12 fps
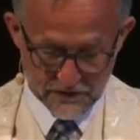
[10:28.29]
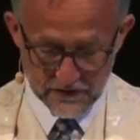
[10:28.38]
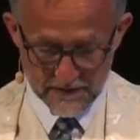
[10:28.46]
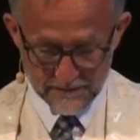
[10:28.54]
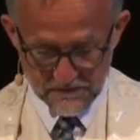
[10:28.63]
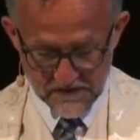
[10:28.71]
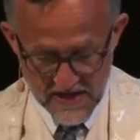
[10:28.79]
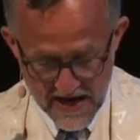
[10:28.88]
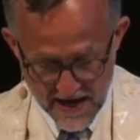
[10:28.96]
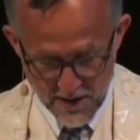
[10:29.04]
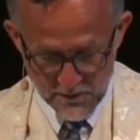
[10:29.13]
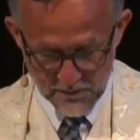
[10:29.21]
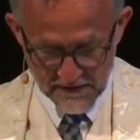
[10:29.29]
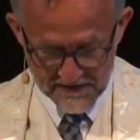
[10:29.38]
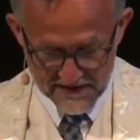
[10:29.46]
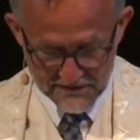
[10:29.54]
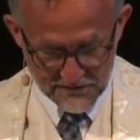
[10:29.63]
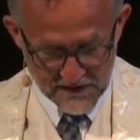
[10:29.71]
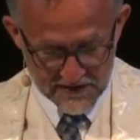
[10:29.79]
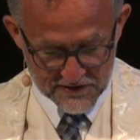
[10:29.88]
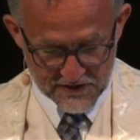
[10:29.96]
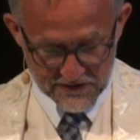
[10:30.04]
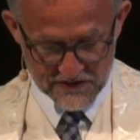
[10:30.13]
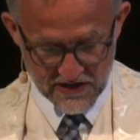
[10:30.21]
sorry, now, when they've
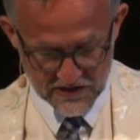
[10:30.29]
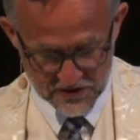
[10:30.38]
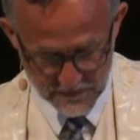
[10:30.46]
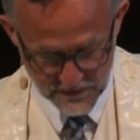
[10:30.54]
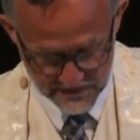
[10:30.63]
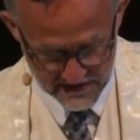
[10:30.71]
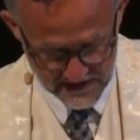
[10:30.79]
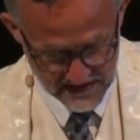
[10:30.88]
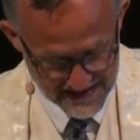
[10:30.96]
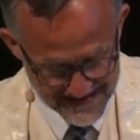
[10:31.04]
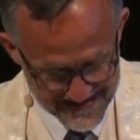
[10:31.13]
finished their testimony,